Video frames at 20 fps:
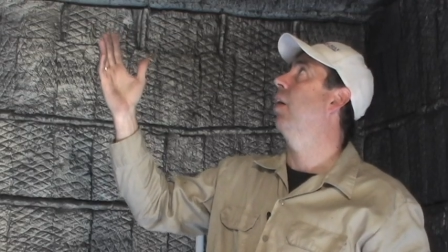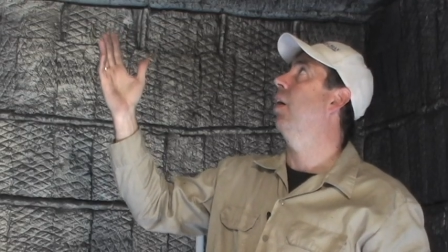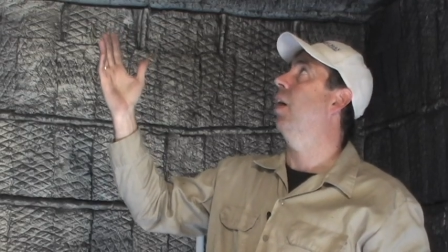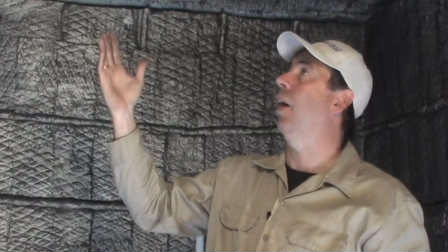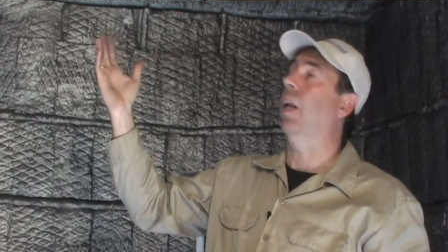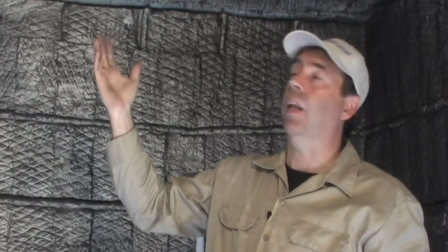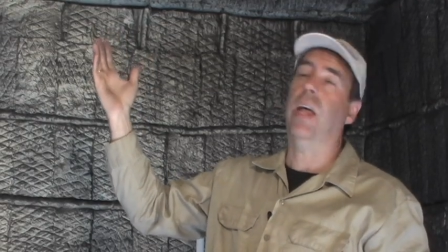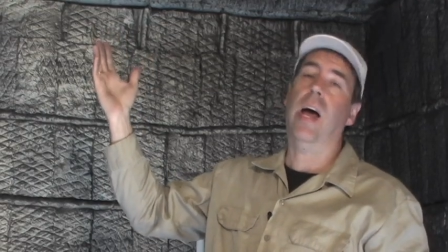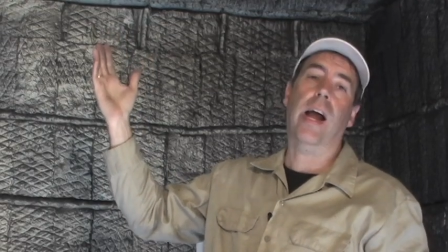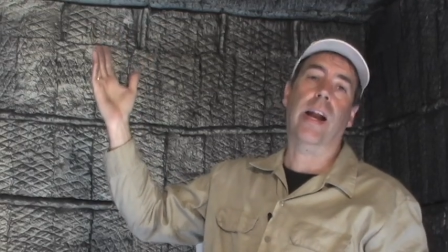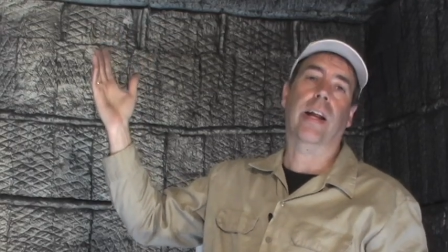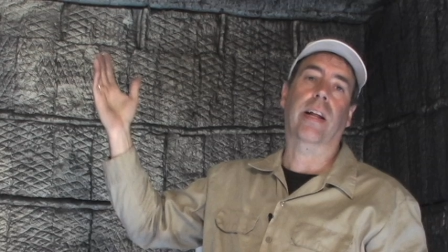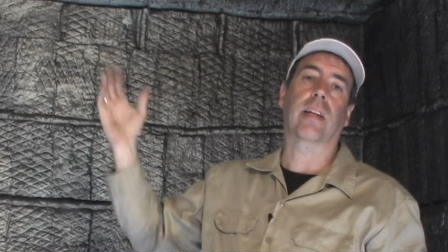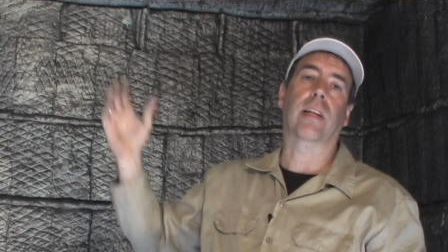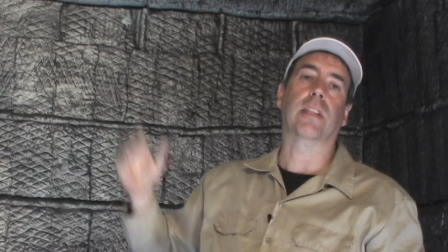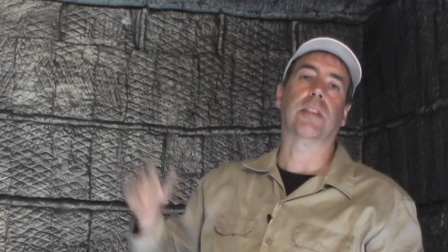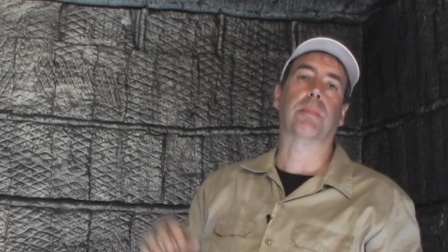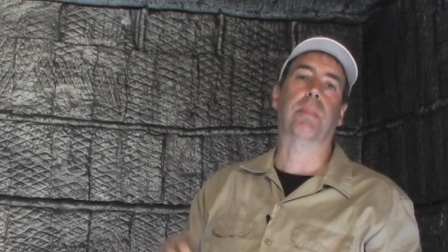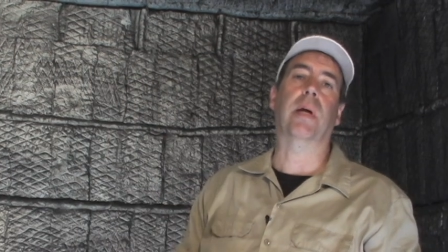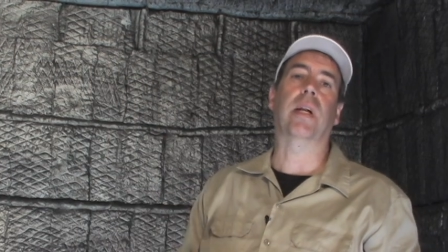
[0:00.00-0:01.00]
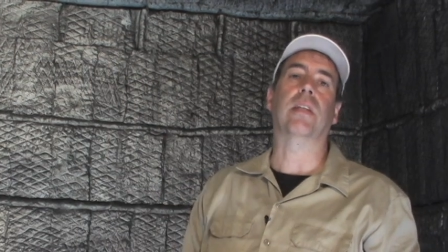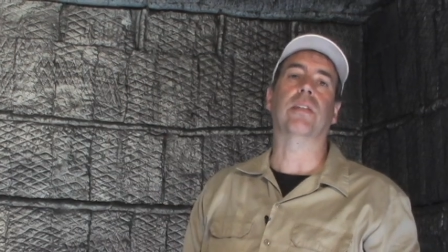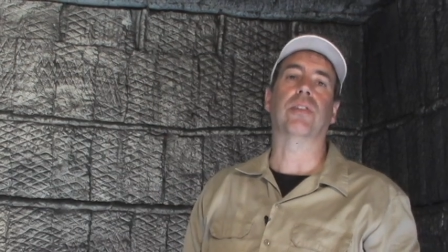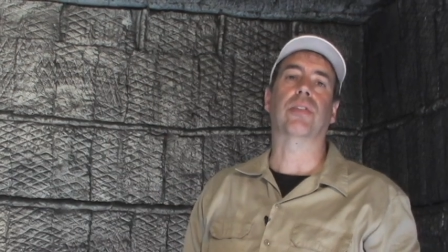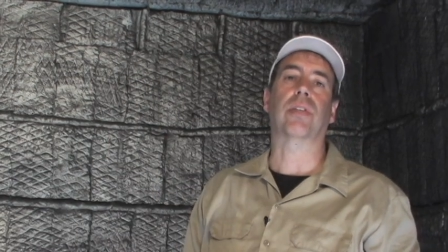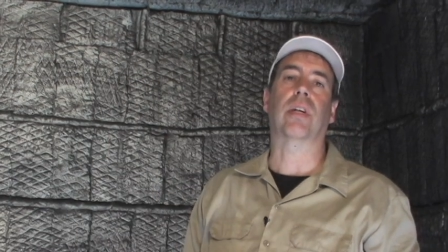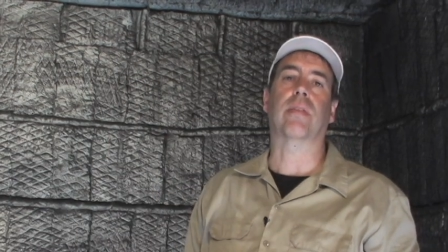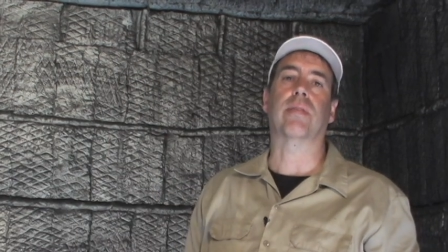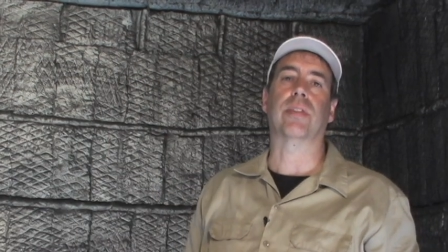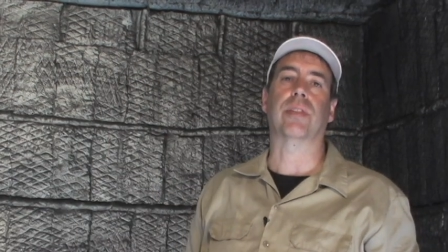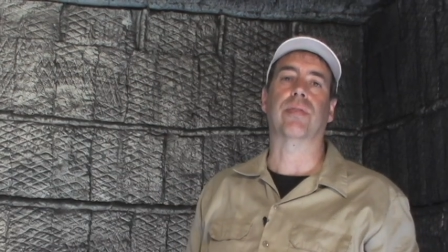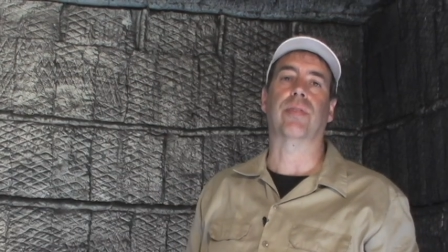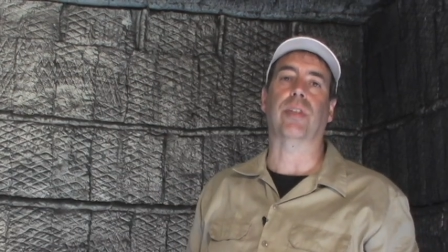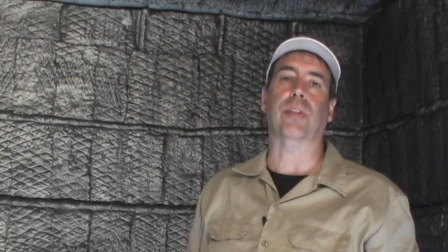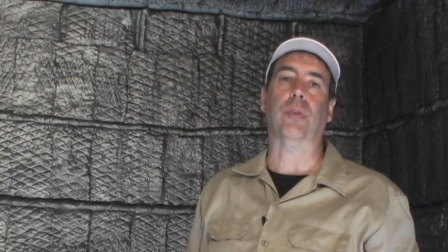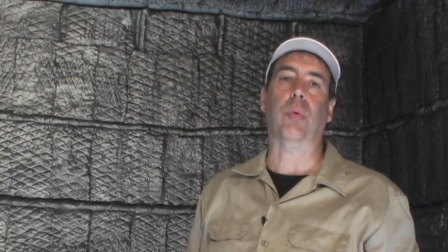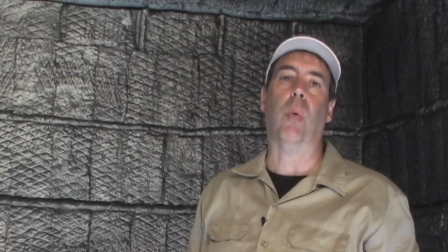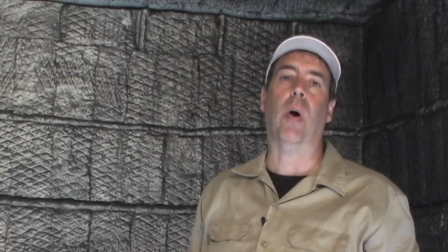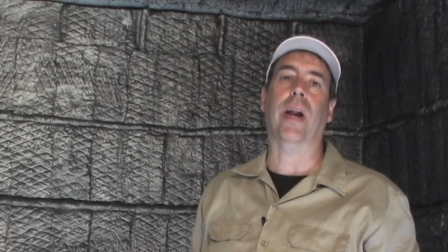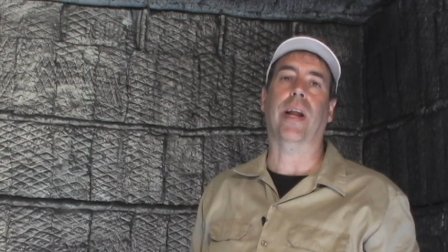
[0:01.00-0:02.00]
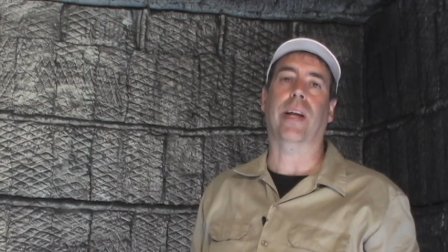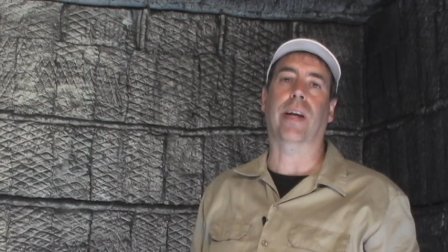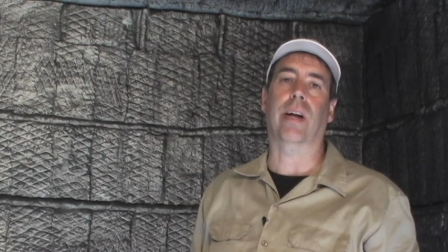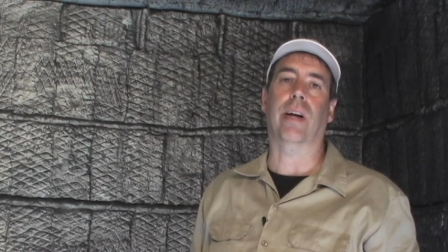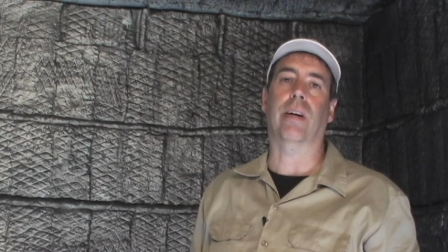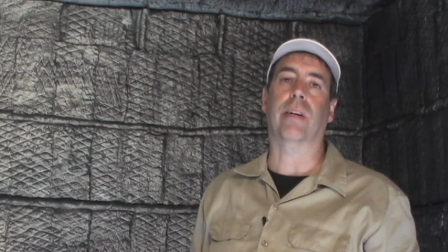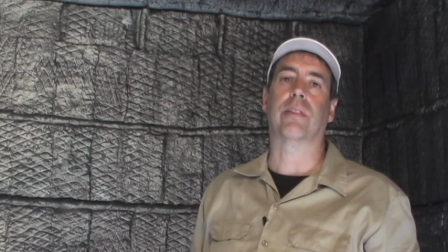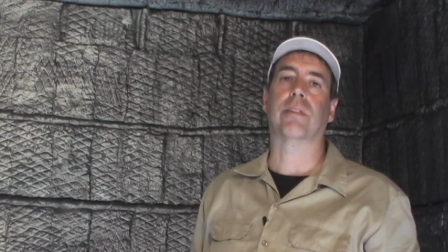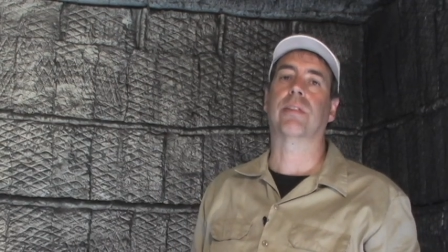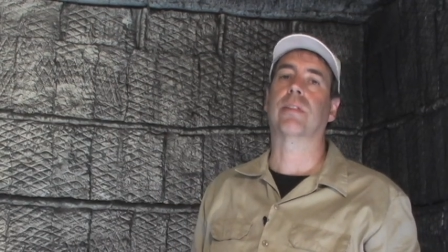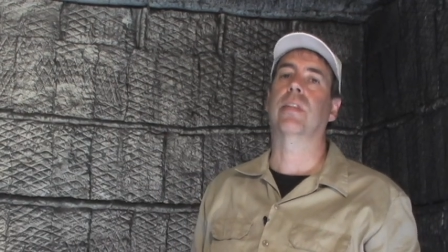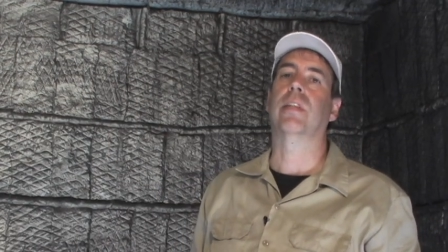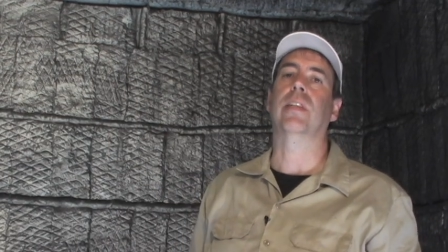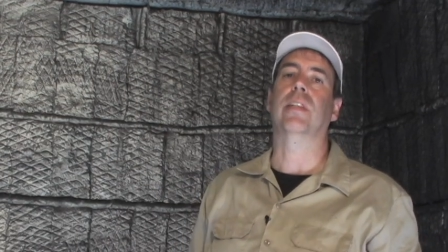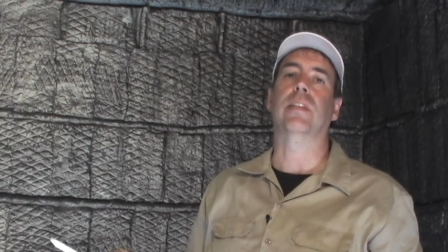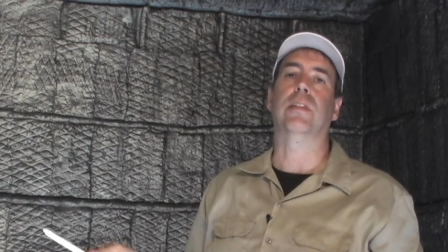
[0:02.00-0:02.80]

a lining that's been in service for 20 years